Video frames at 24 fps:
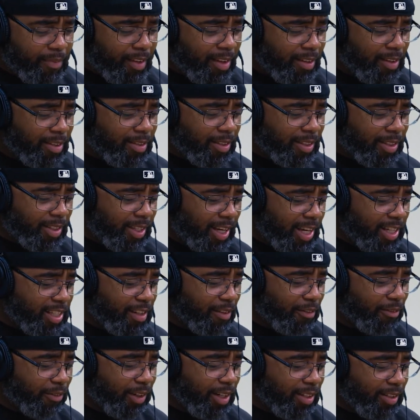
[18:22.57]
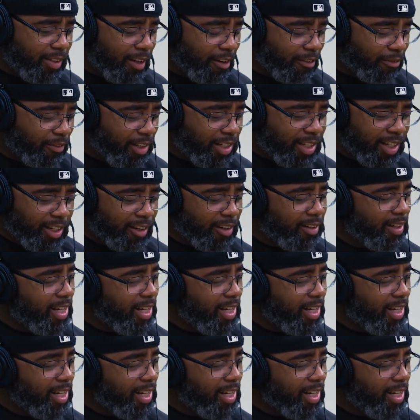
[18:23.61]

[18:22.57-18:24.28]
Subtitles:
the success of reaching your